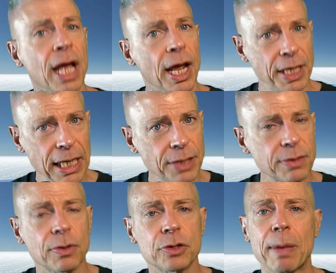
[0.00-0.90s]
And each
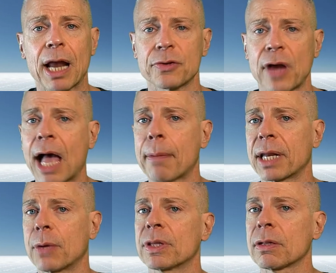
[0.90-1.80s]
of those battles are
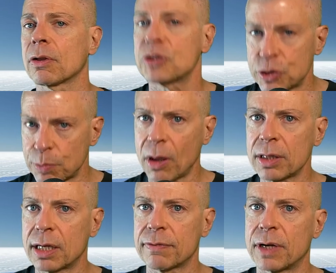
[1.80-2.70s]
happening with a small
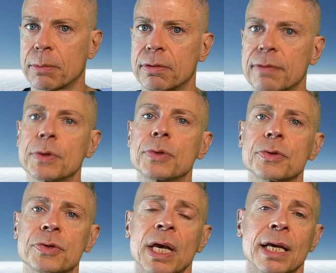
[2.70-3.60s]
enough number of
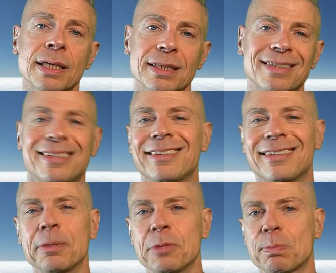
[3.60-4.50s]
users that the
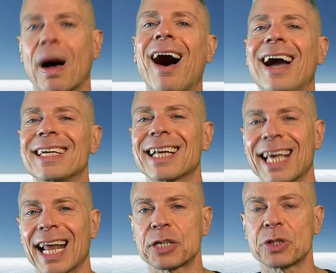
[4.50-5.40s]
systems behind it
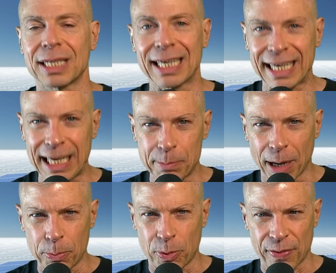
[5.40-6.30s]
can actually keep
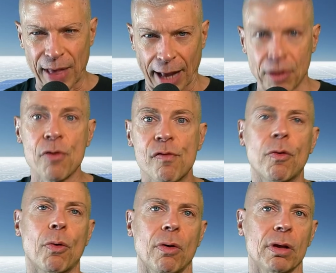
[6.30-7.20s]
up with that
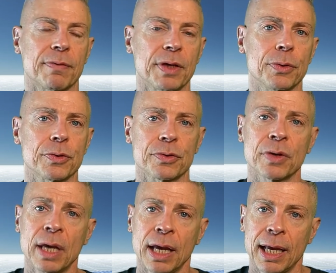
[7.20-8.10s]
for all of the users.
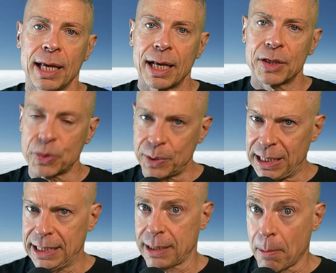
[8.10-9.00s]
So it
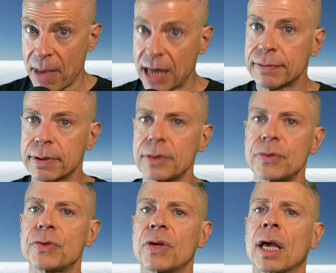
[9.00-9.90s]
is a
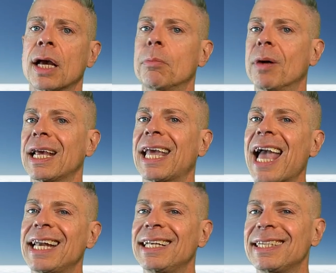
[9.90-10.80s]
metaverse. But
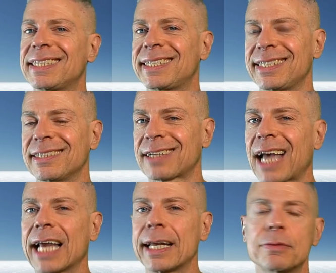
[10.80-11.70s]
again, it is still
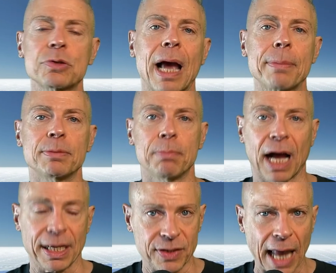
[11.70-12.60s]
kind of trapped
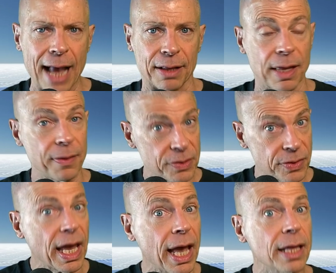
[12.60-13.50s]
by scale. And the
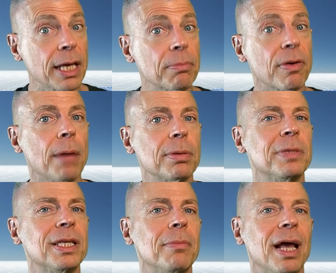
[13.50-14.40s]
scaling problem
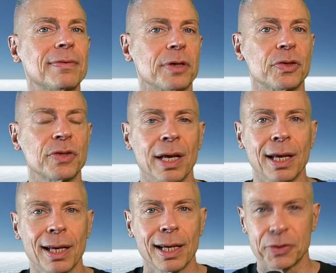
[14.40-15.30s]
in the metaverse
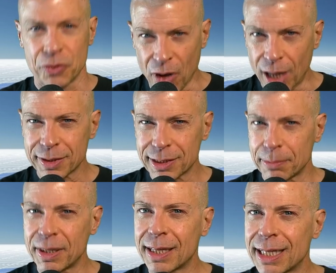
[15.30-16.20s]
is not
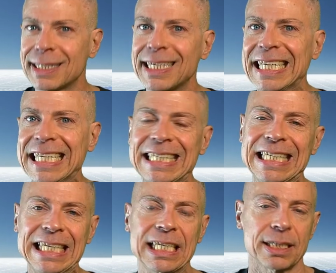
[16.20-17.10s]
something that's
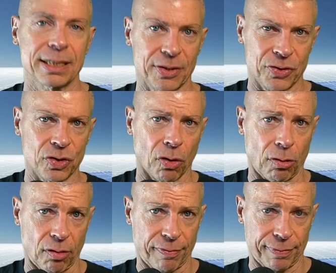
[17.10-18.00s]
easy to
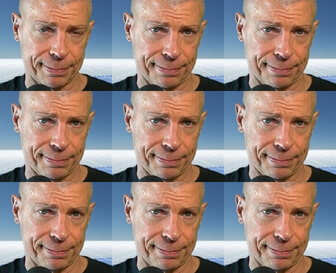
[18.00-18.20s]
solve.